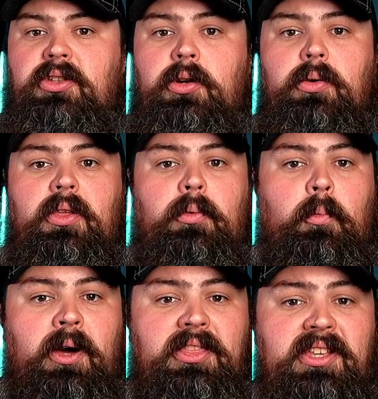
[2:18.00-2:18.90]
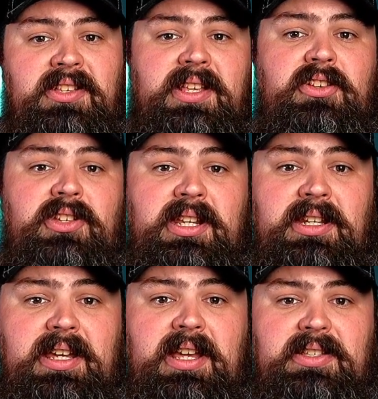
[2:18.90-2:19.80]
So what this
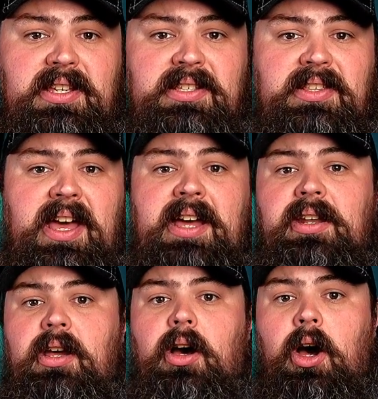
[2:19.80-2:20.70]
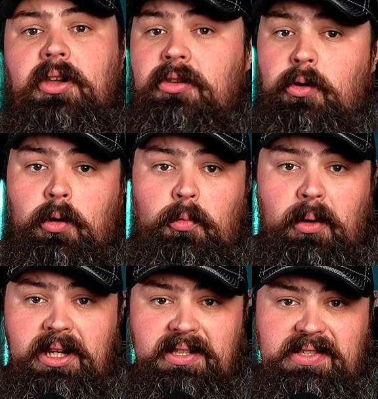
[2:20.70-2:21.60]
section indicates is that on the
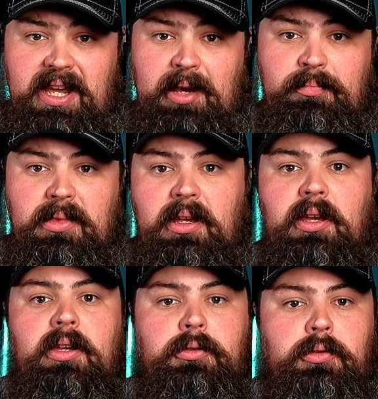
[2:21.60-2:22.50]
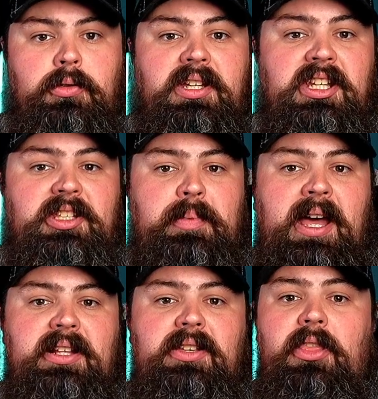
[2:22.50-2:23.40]
Core 1 exam, you can
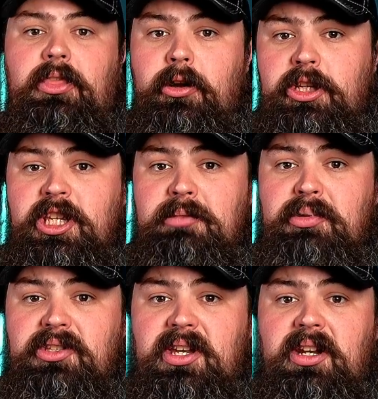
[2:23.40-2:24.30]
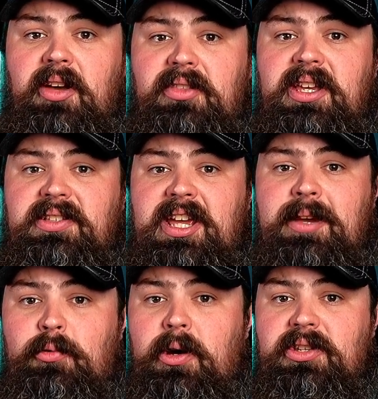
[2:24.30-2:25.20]
expect 13% of the
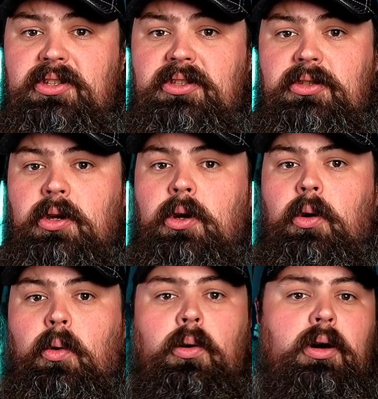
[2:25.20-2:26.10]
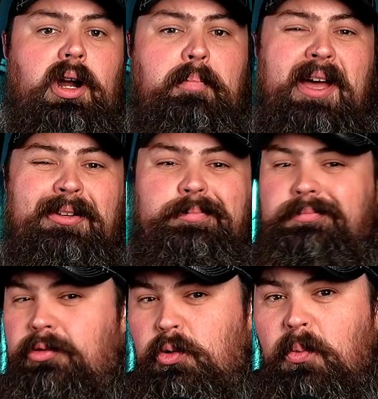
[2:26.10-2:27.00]
exam questions, or
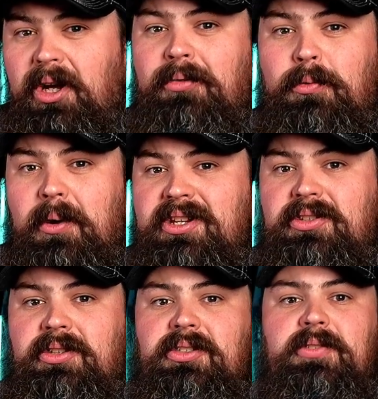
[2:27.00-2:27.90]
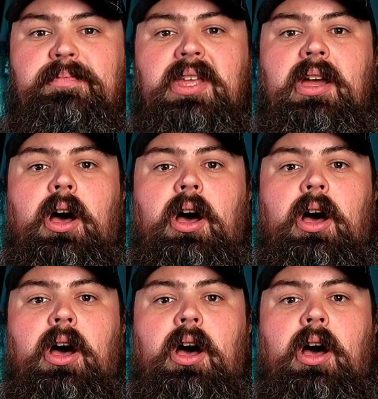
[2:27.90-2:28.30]
about 12 questions,